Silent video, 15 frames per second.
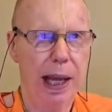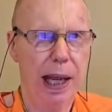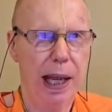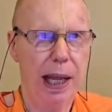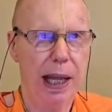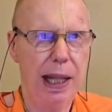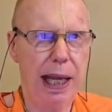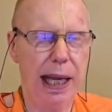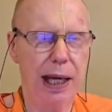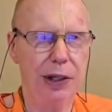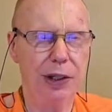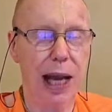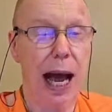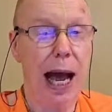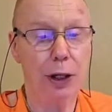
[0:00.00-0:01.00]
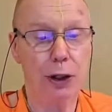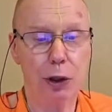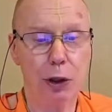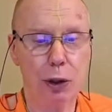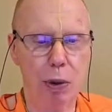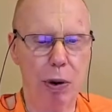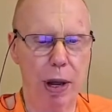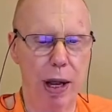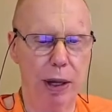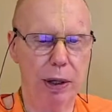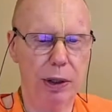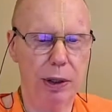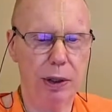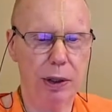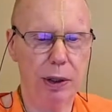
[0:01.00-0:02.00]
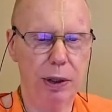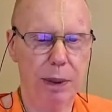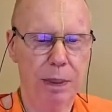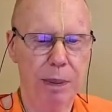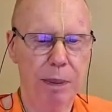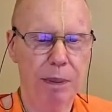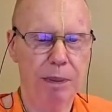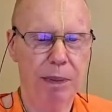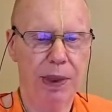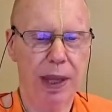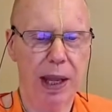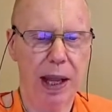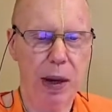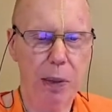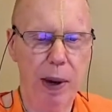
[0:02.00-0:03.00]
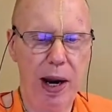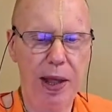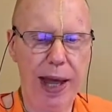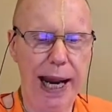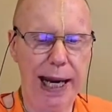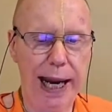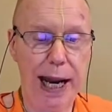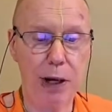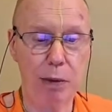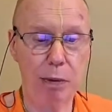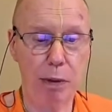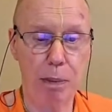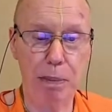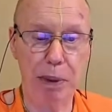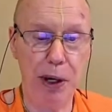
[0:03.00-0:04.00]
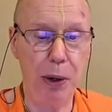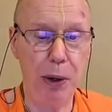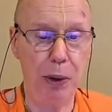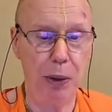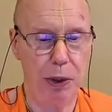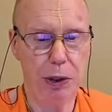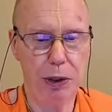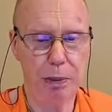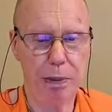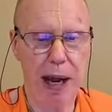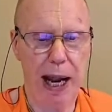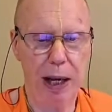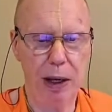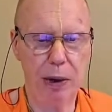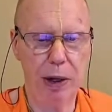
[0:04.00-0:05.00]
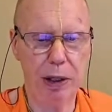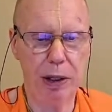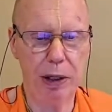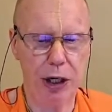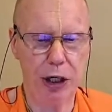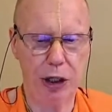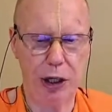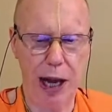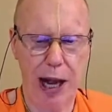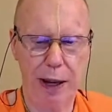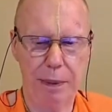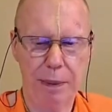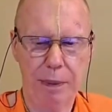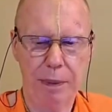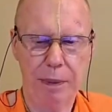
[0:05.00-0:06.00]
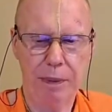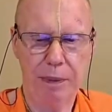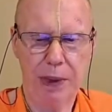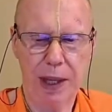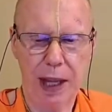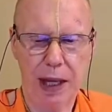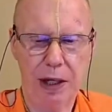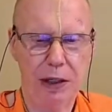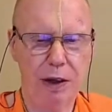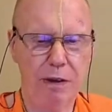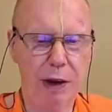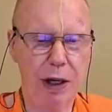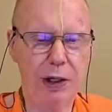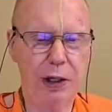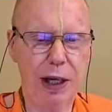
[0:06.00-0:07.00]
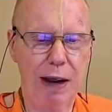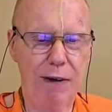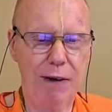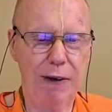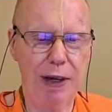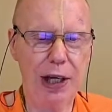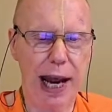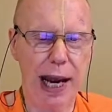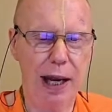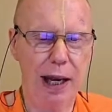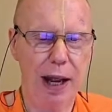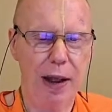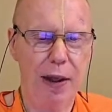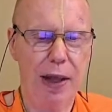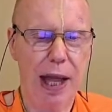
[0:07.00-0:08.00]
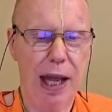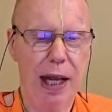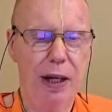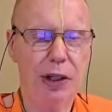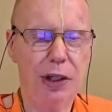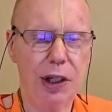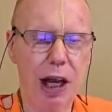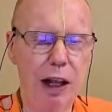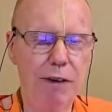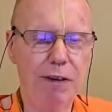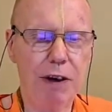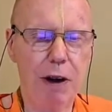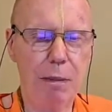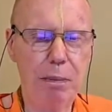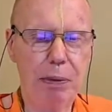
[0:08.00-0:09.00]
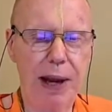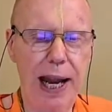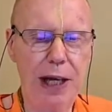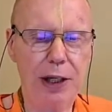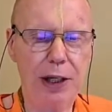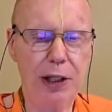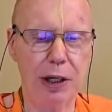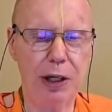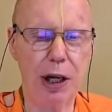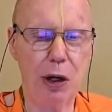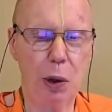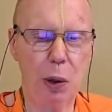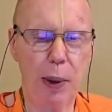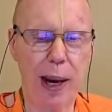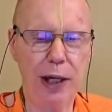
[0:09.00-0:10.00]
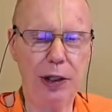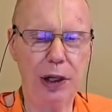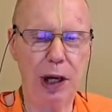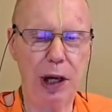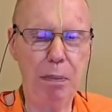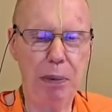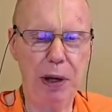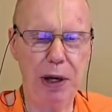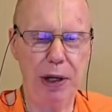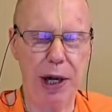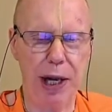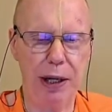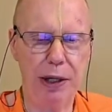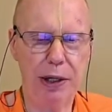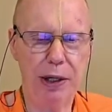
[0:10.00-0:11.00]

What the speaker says: these Asuras, where they get rebuked by Lord Krishna. So verse 17, self-complacent and always impudent,